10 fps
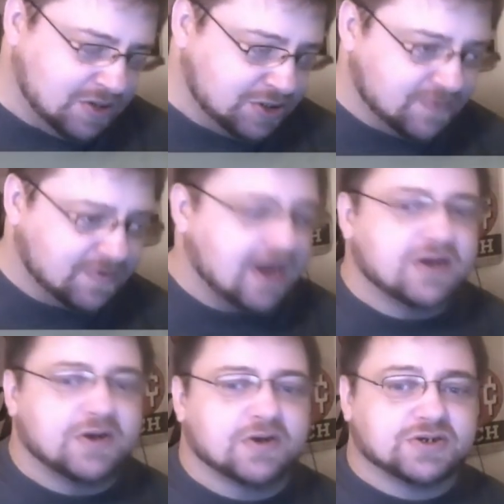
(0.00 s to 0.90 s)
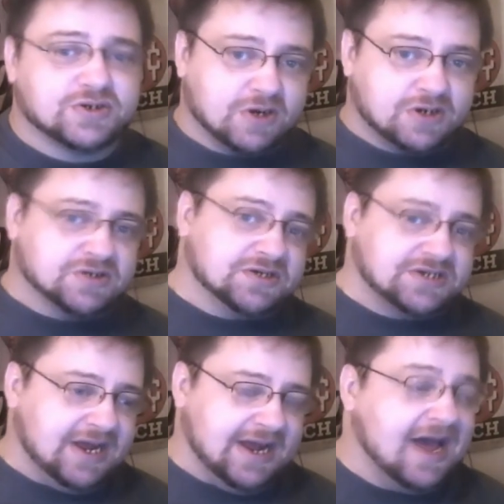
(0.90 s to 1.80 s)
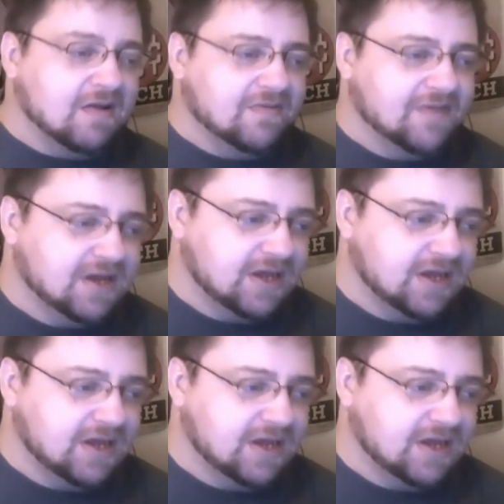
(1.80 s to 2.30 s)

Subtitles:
once you've got your structure set out,